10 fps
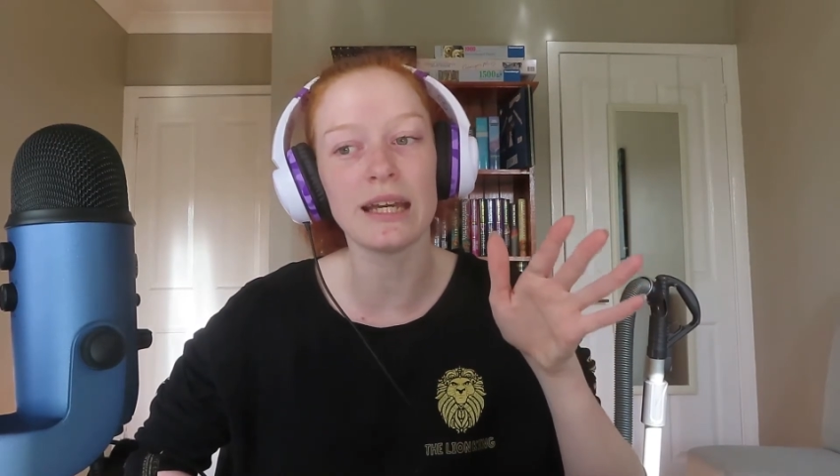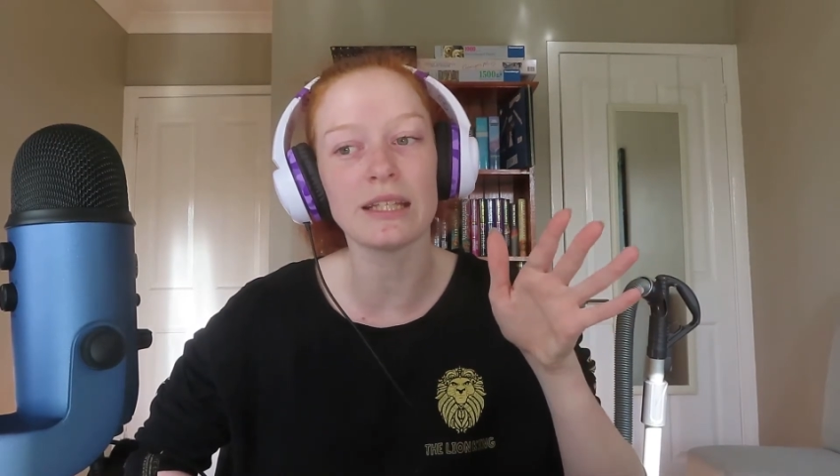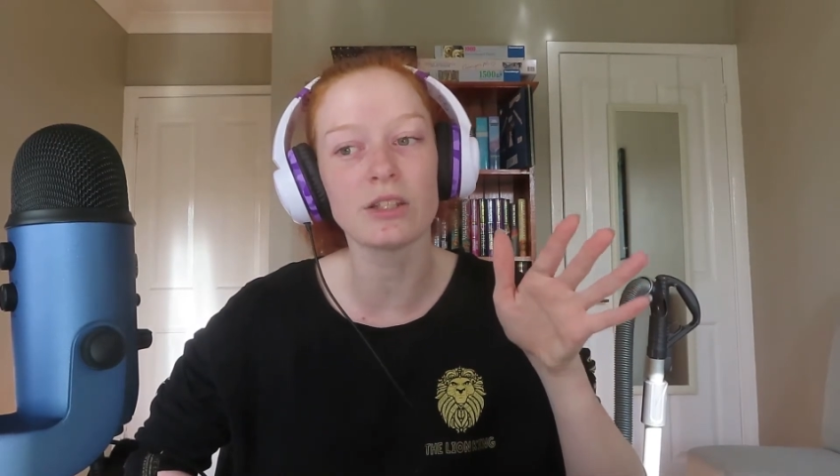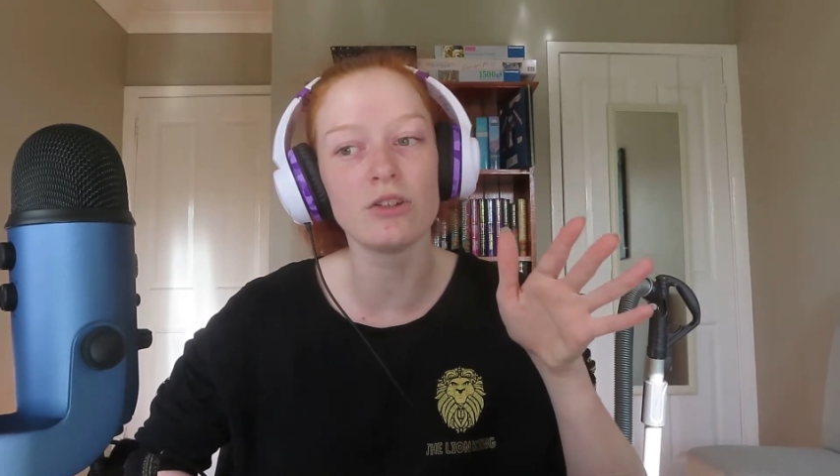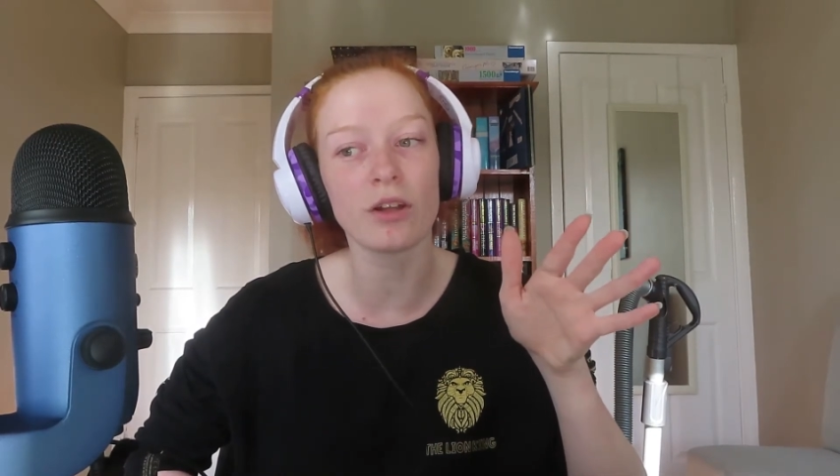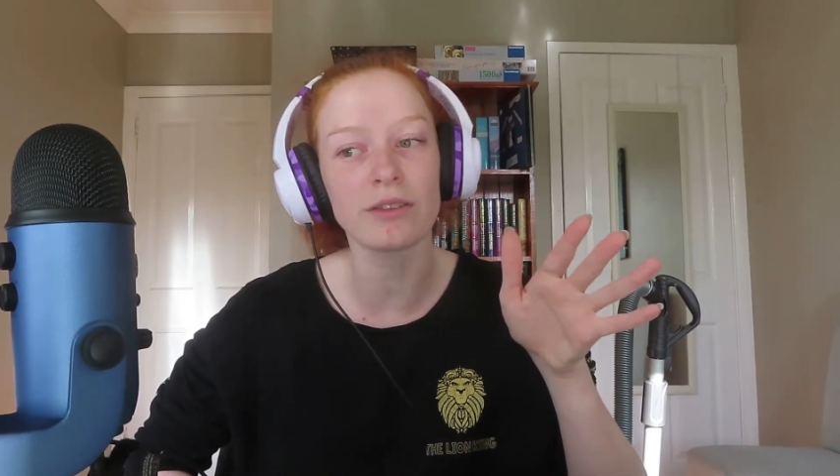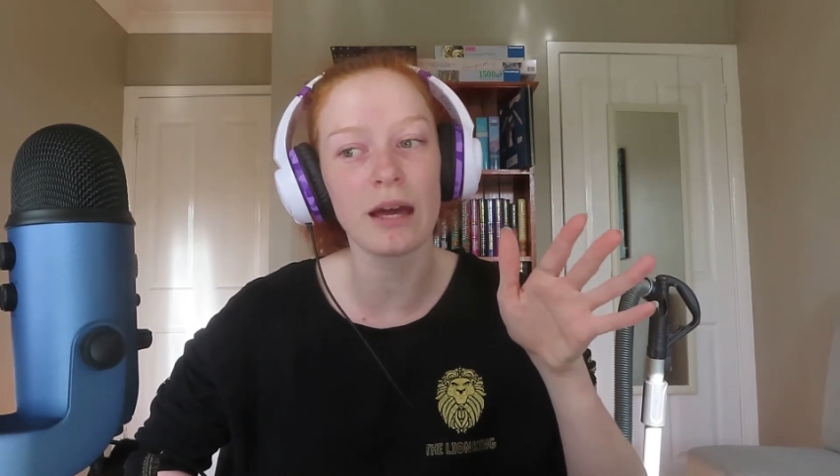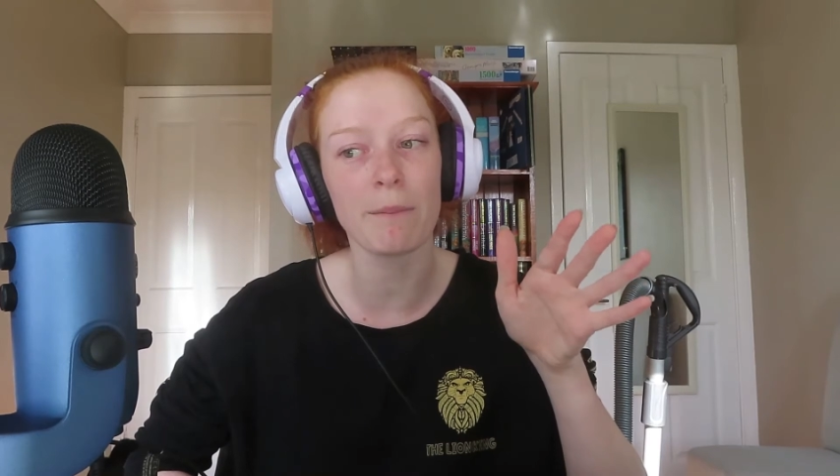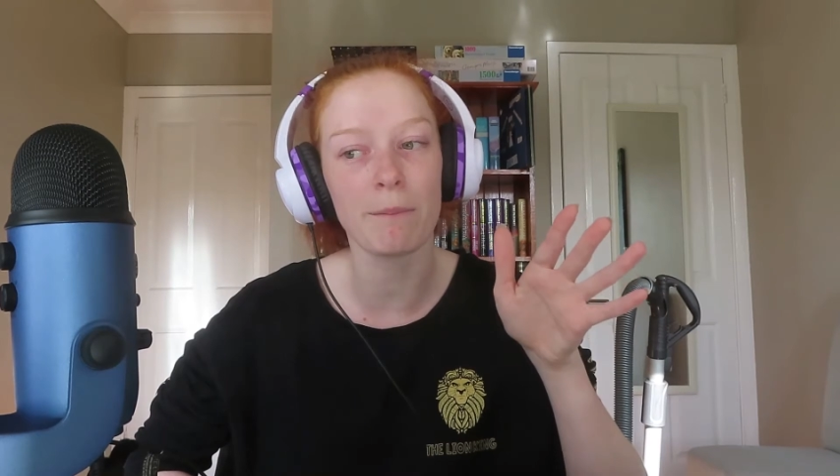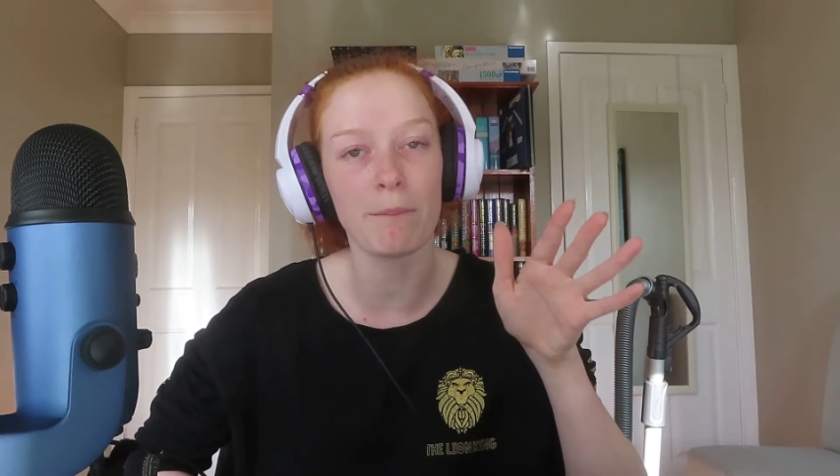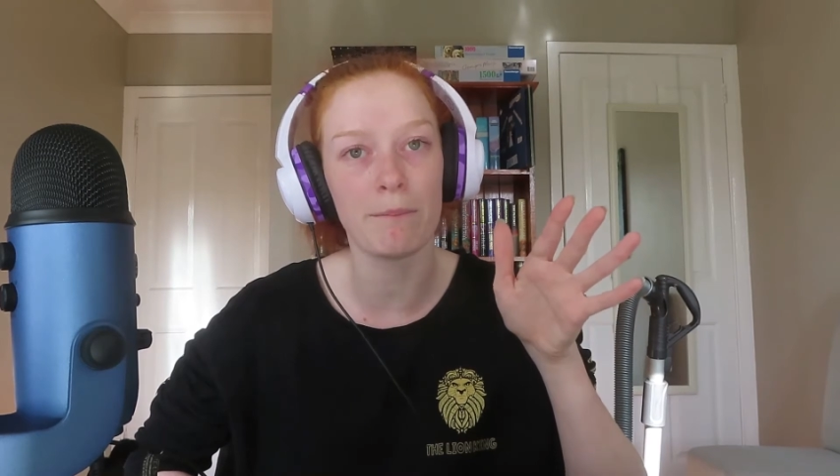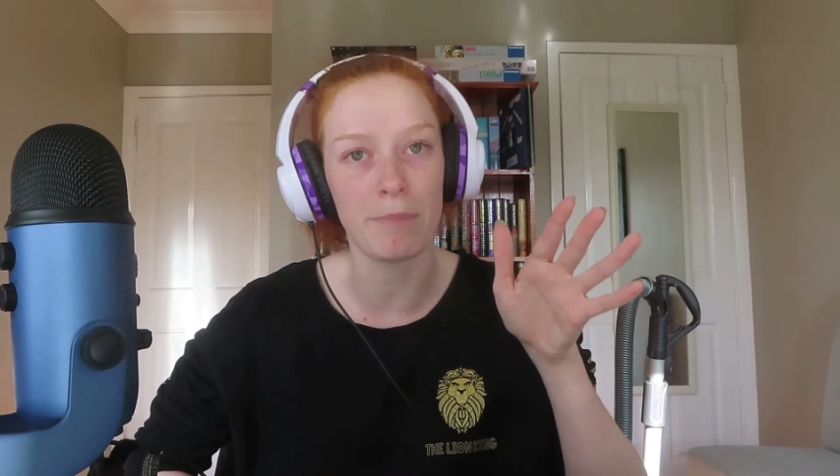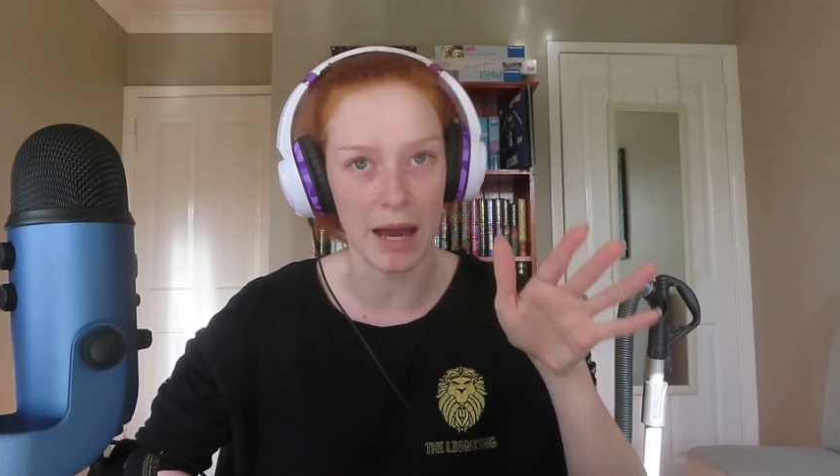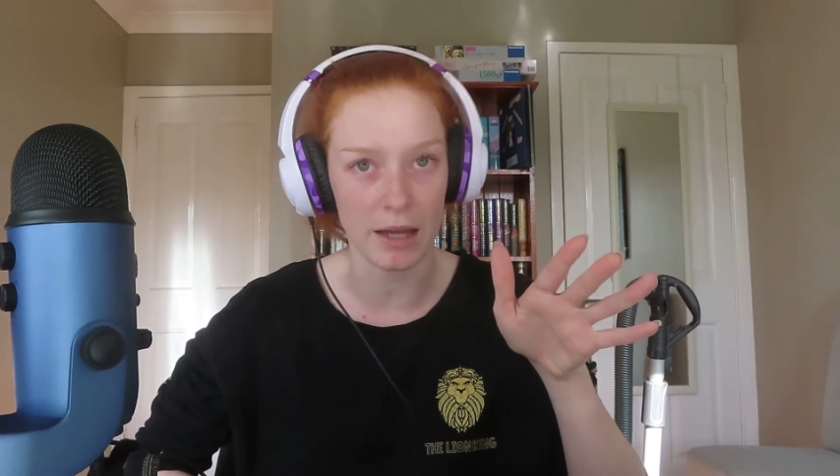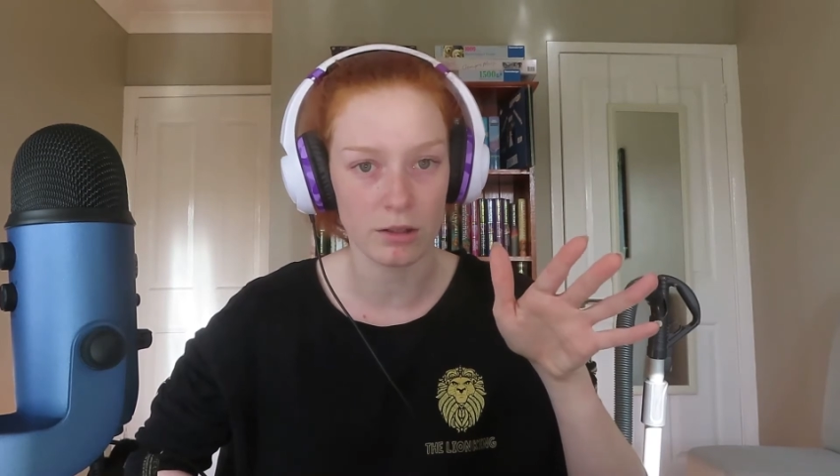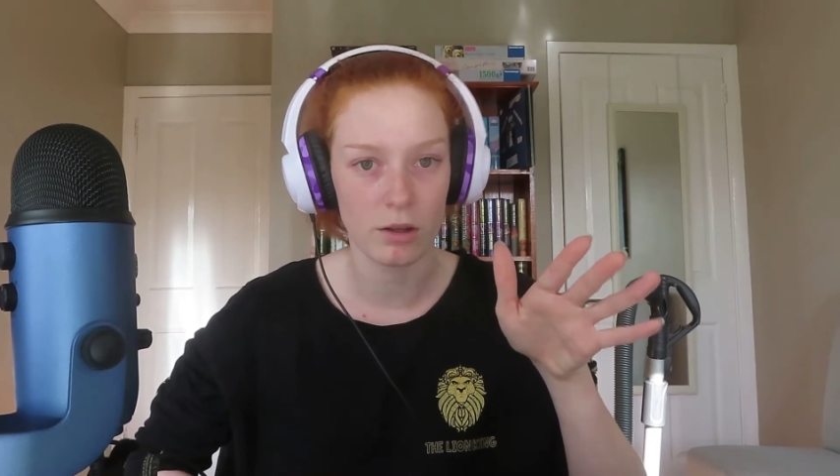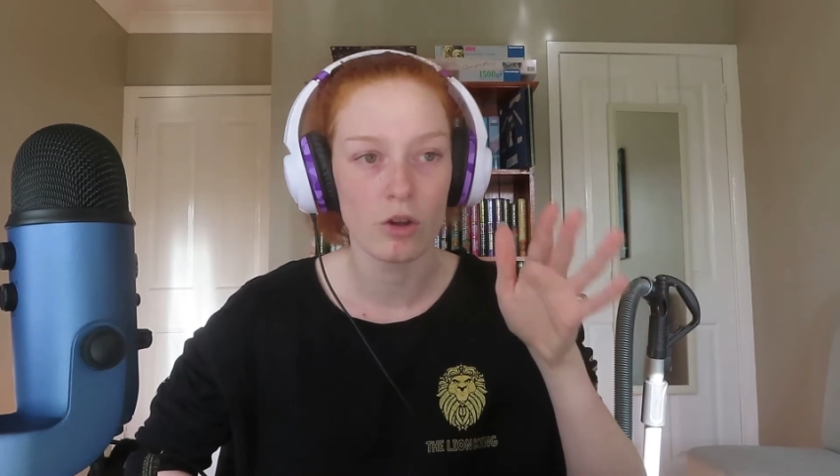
it's not that bad.